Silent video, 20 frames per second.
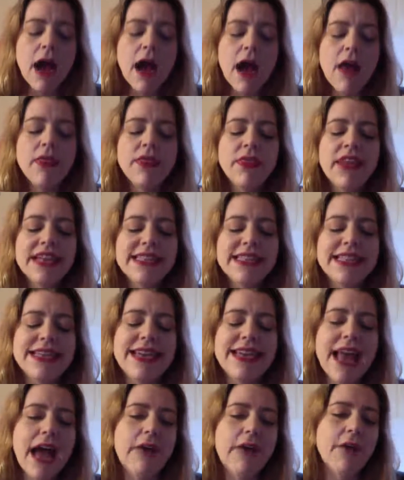they
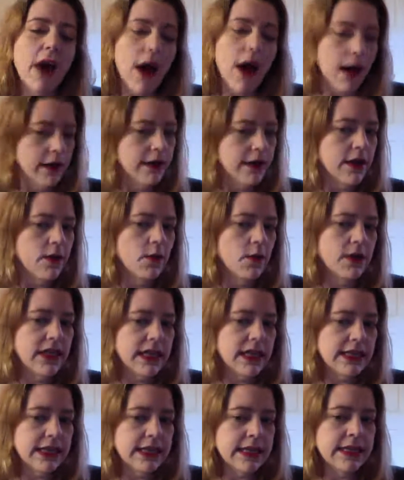didn't have Ana when they
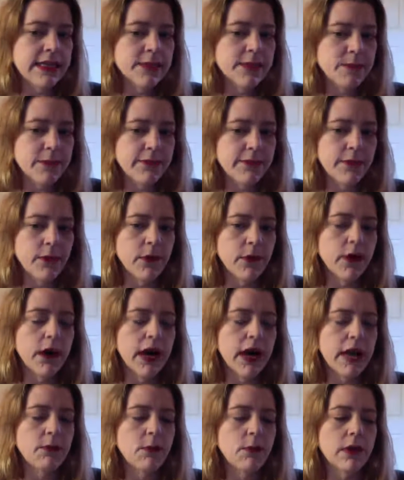did this before,
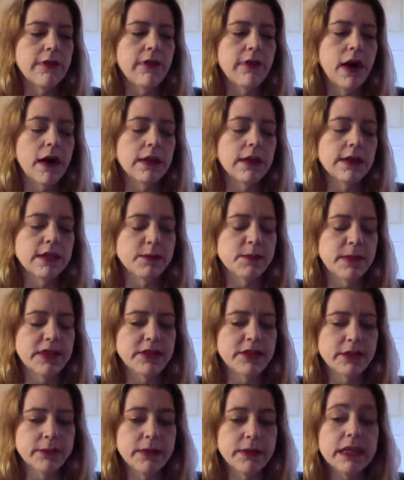and one of Ana's
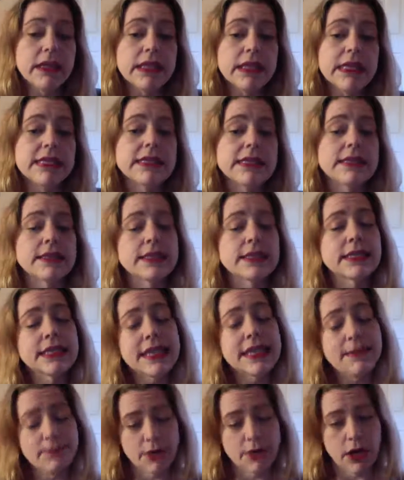special abilities is a
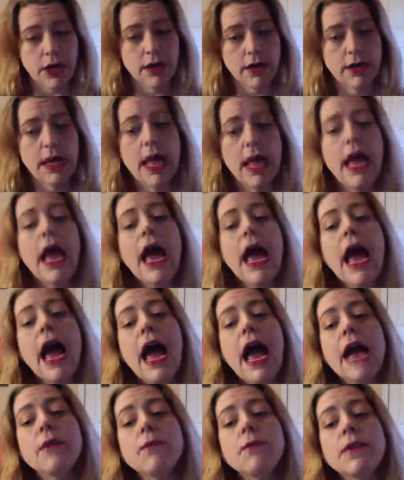sleep dart.
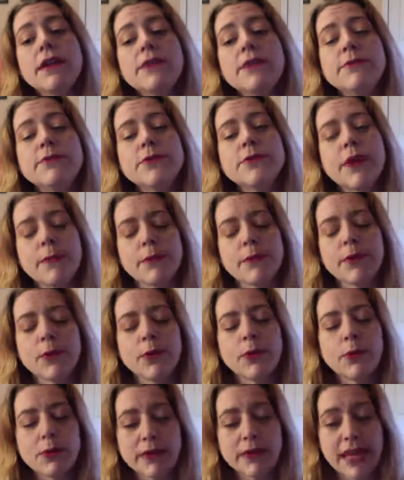And when you drop her
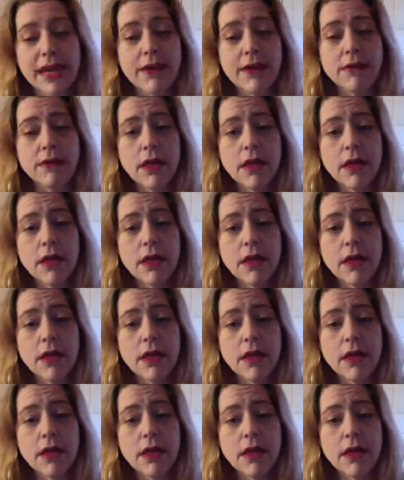cooldown,